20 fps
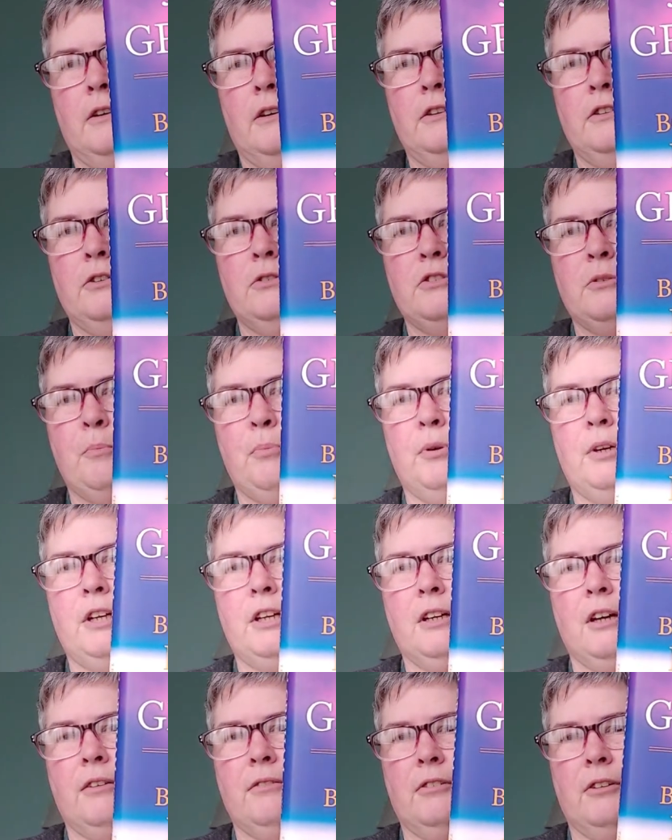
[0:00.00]
this is a pretty
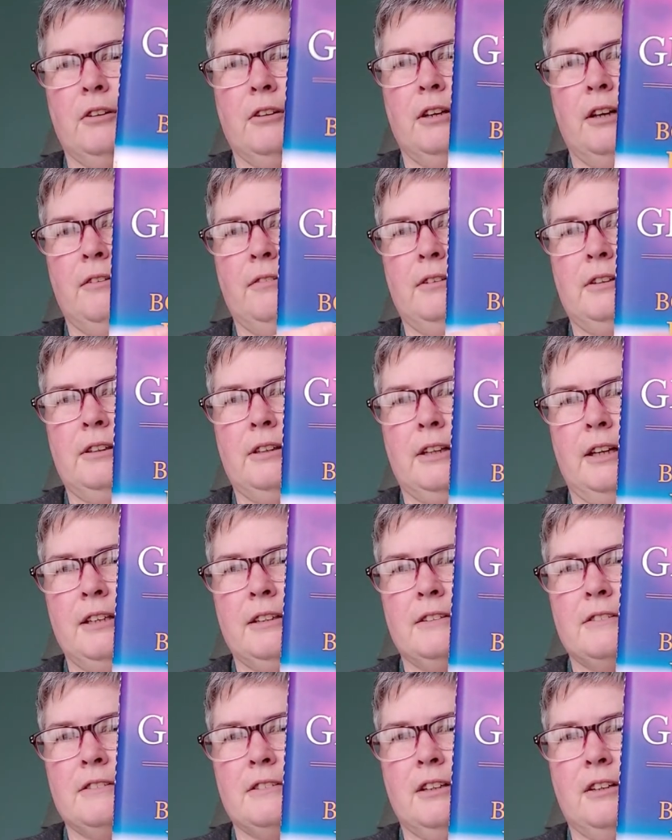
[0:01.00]
cover. I really
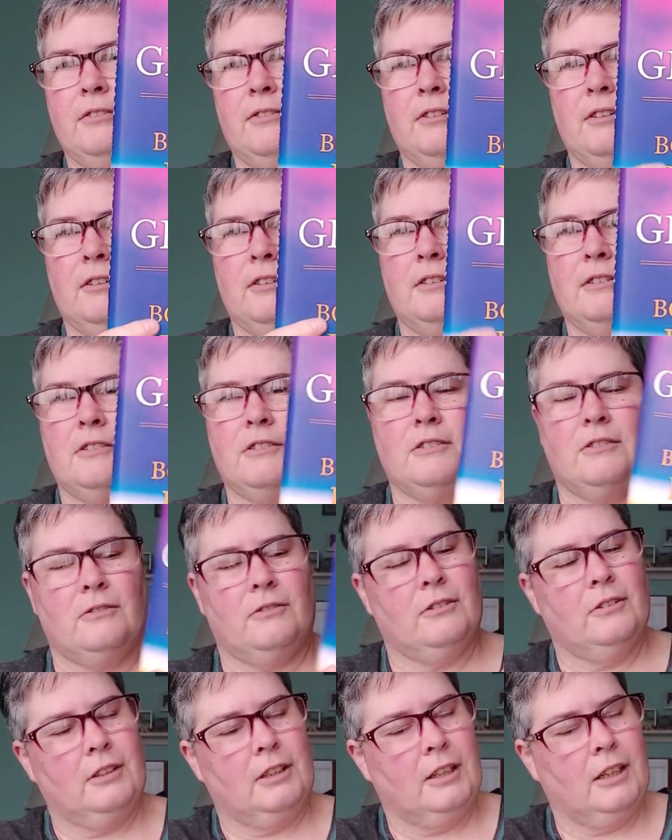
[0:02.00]
like this cover. This is
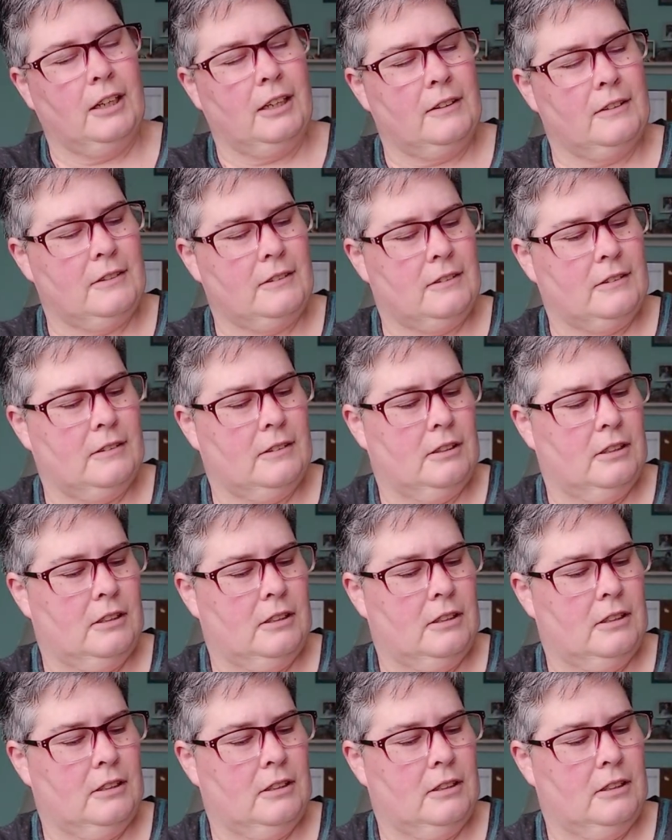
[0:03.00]
really nice.